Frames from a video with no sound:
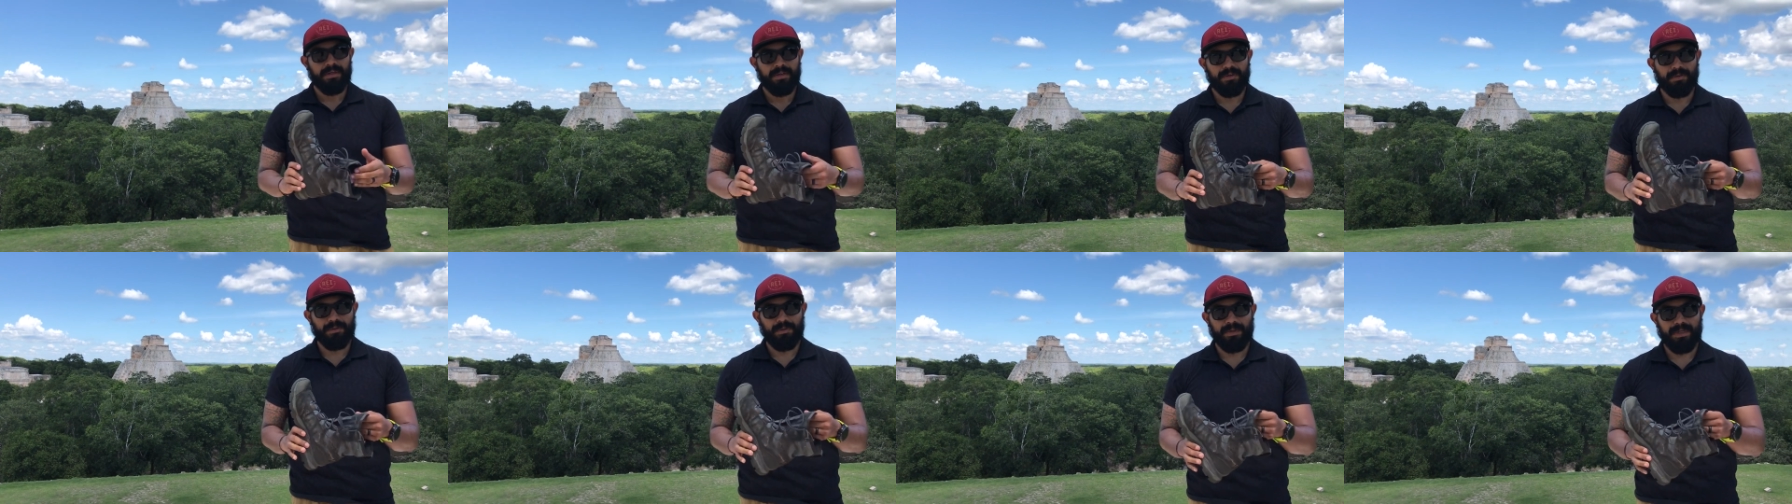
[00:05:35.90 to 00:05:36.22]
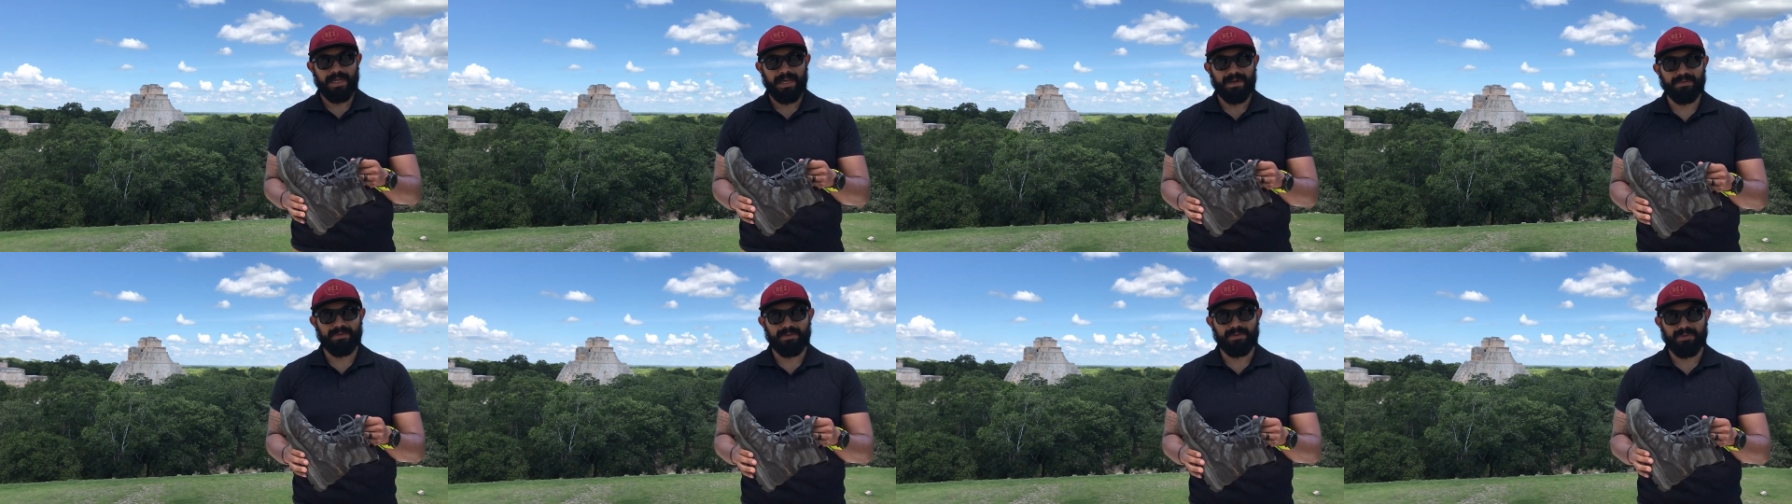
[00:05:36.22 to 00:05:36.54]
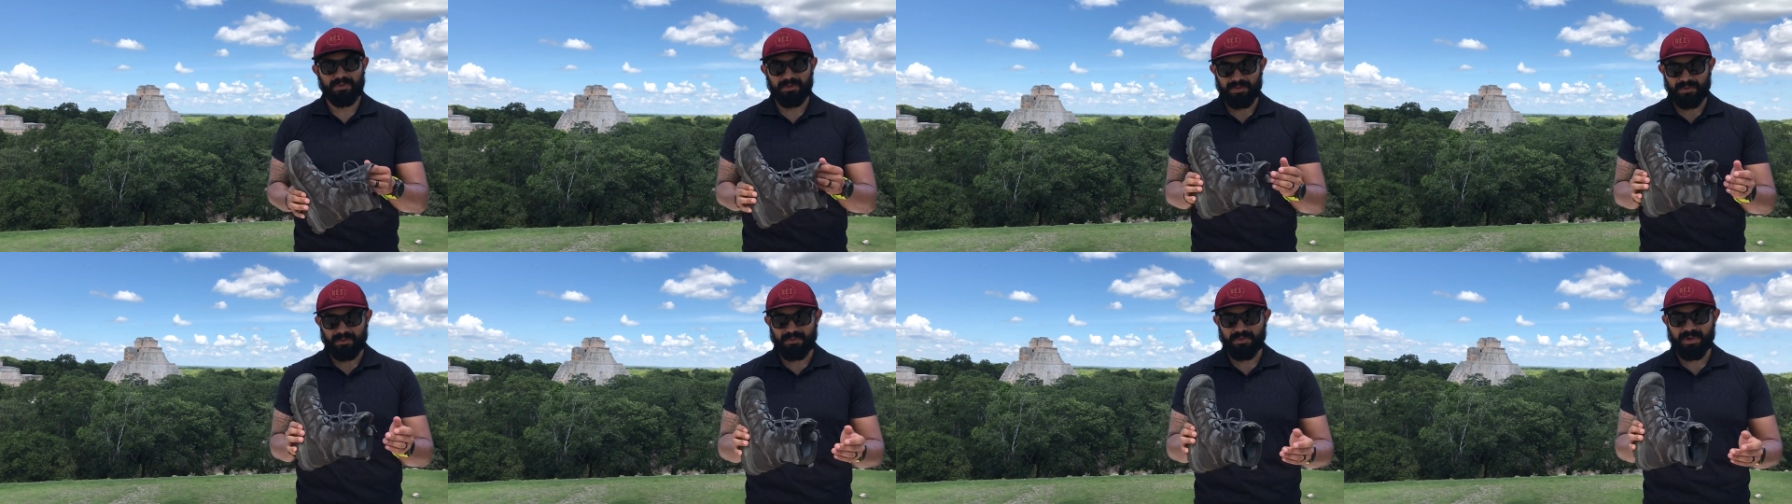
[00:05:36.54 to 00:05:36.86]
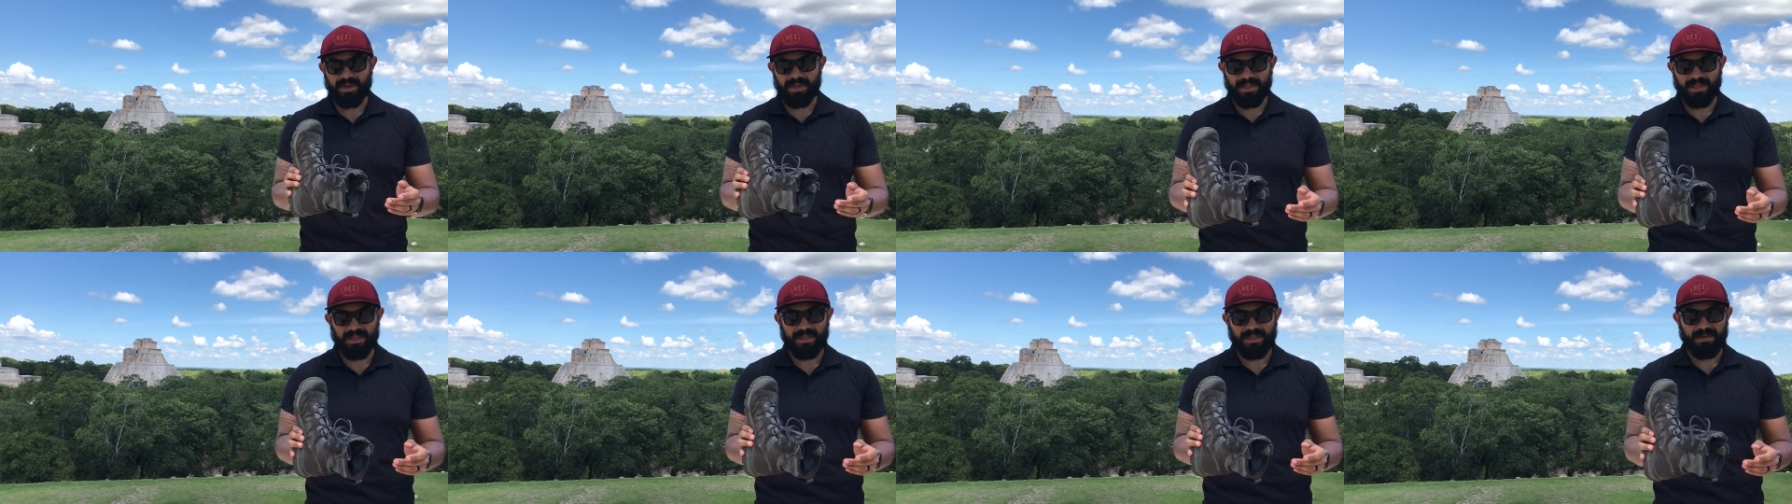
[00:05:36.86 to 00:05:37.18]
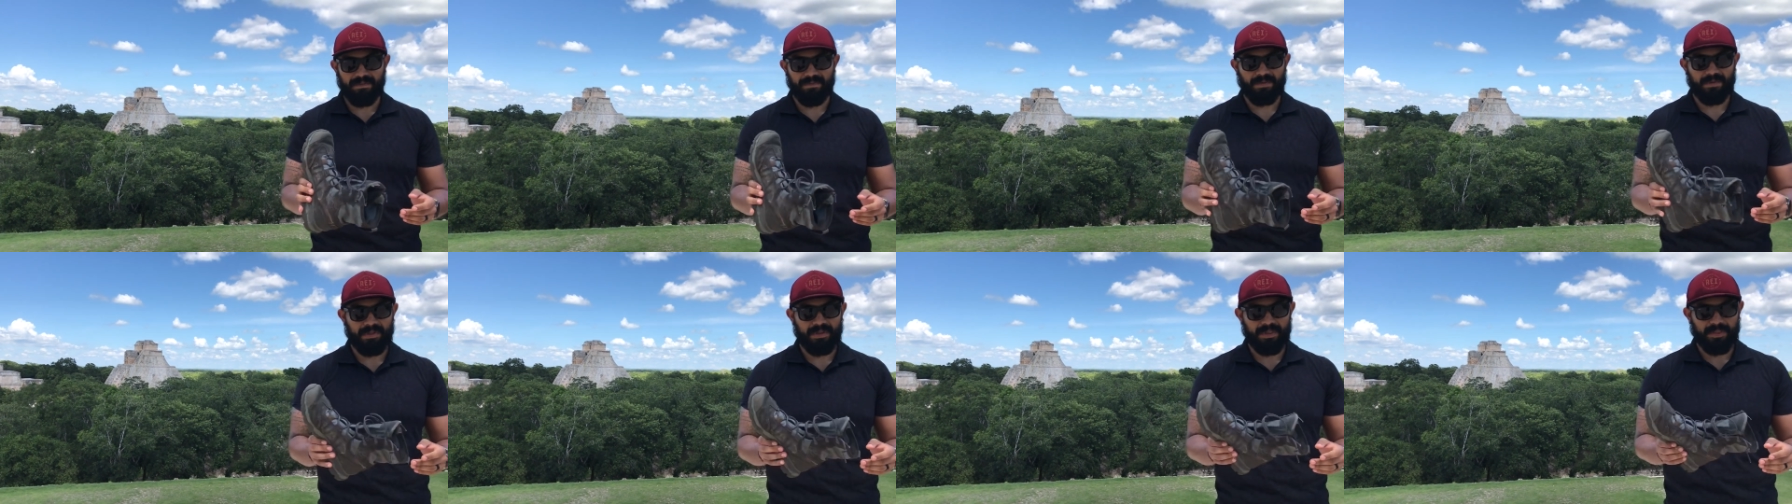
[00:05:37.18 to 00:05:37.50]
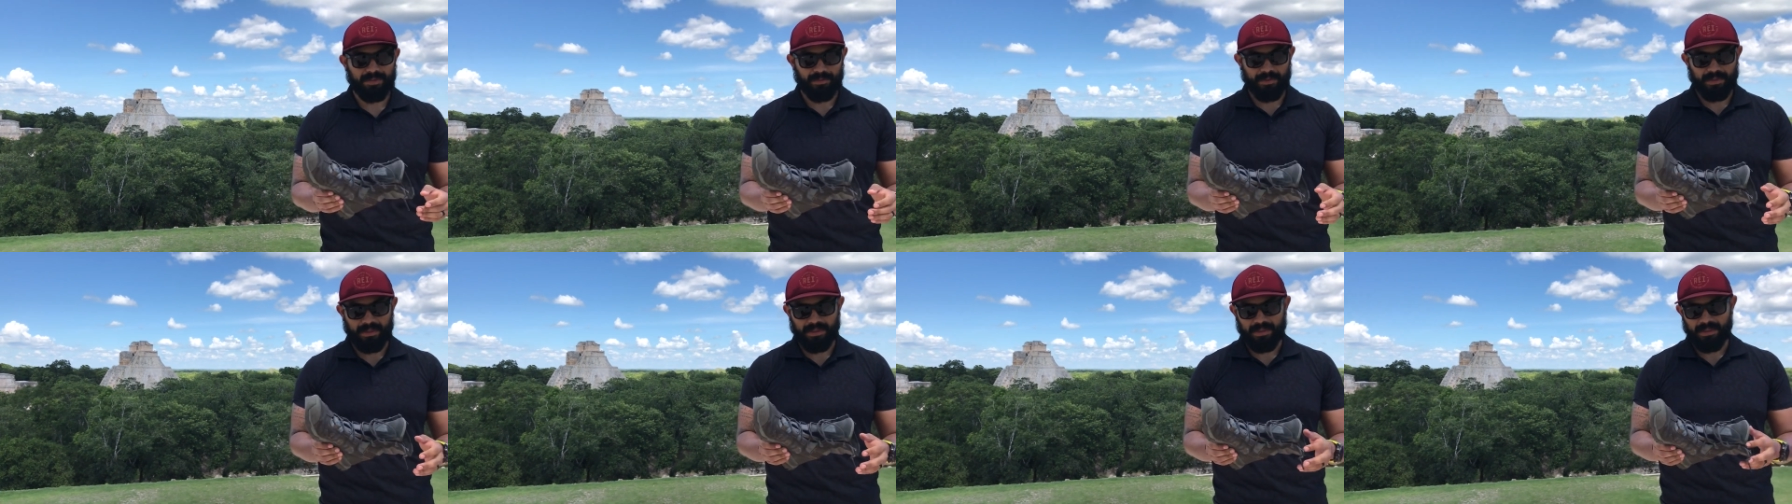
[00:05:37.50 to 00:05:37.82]
You'll have to do some breaking in for
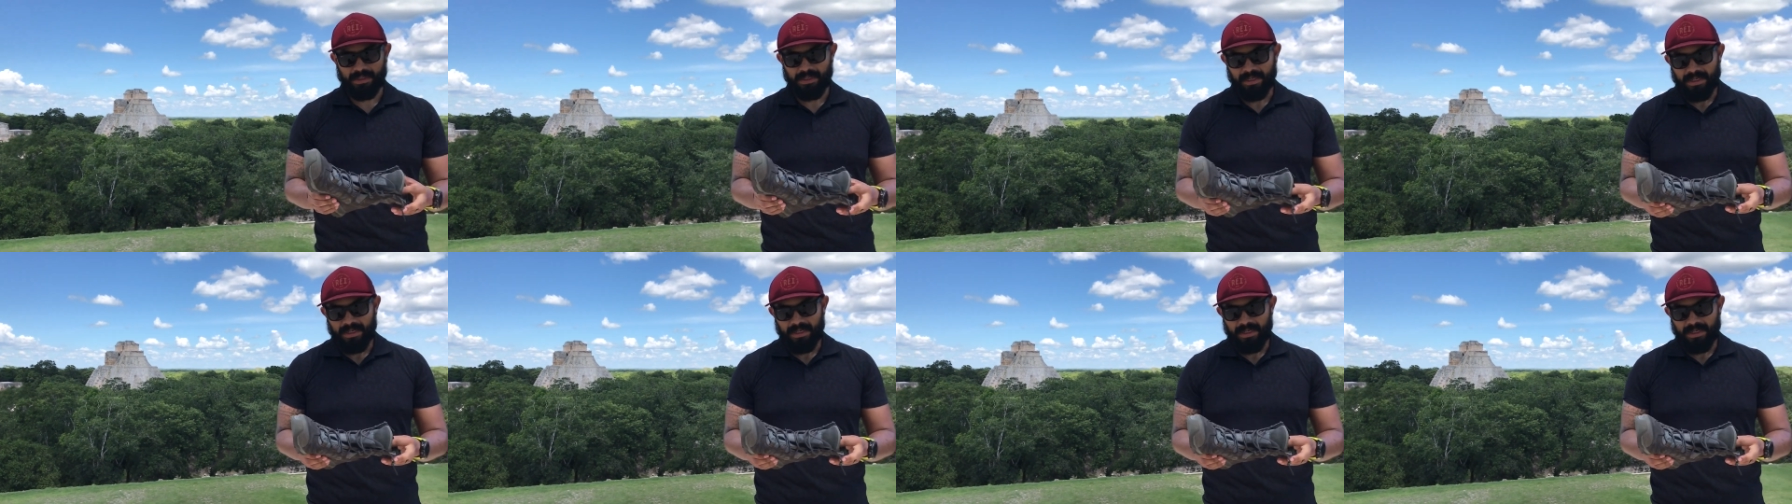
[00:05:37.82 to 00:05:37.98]
this one.